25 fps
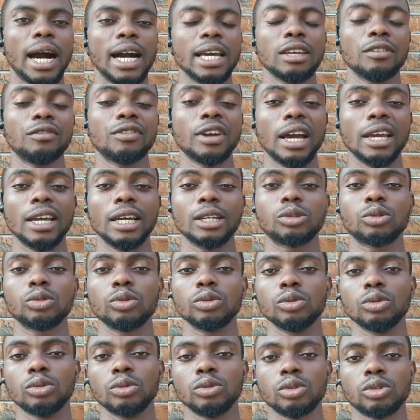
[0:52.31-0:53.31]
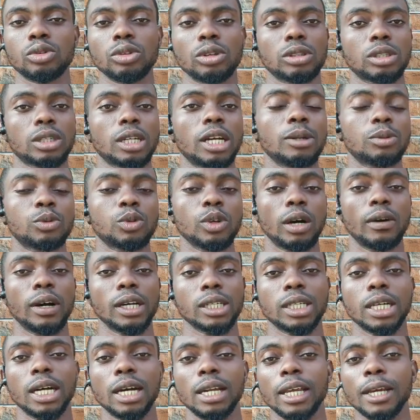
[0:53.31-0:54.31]
If you are yet to subscribe to
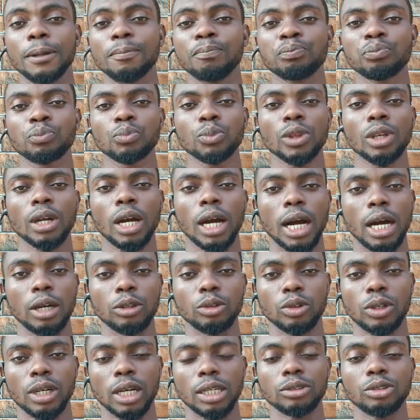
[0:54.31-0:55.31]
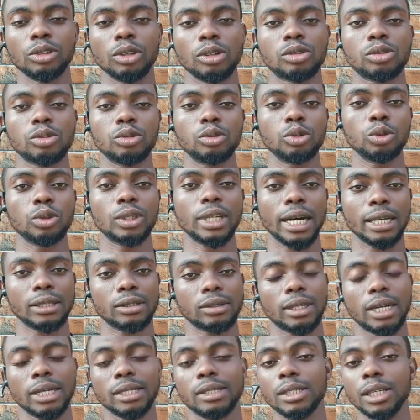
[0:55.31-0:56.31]
our channel, you can just do
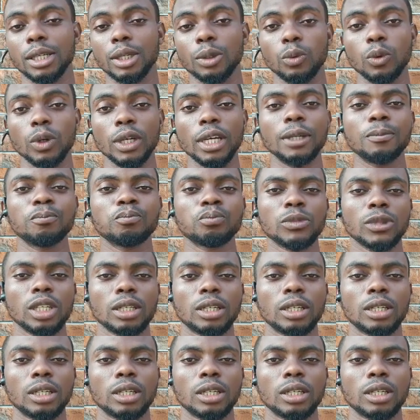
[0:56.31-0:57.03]
that right away.